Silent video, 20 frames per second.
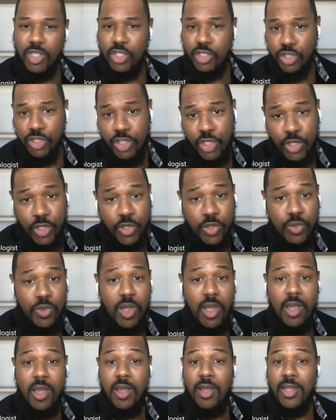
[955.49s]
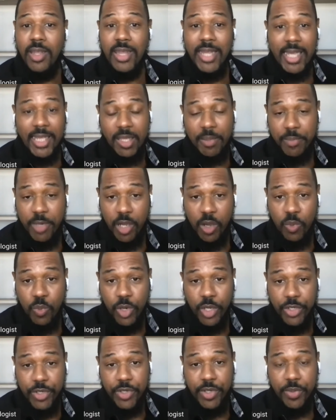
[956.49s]
do let them know
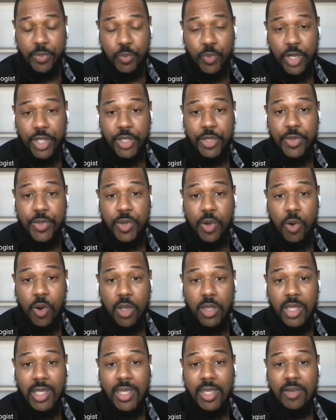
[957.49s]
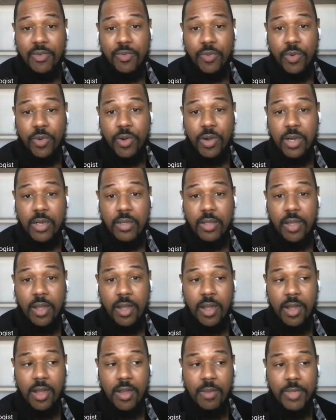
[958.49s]
what you are looking for
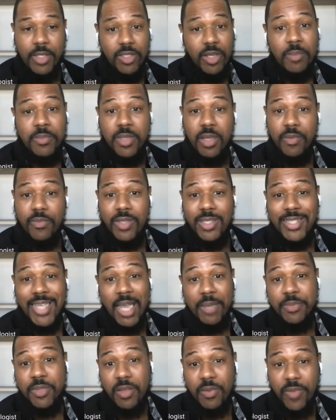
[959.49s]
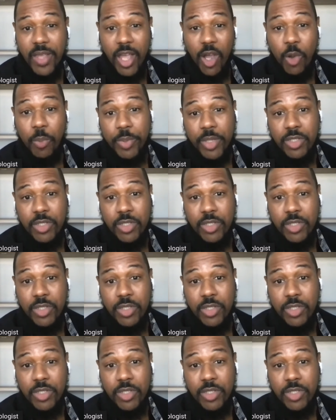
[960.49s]
in terms of the types of help and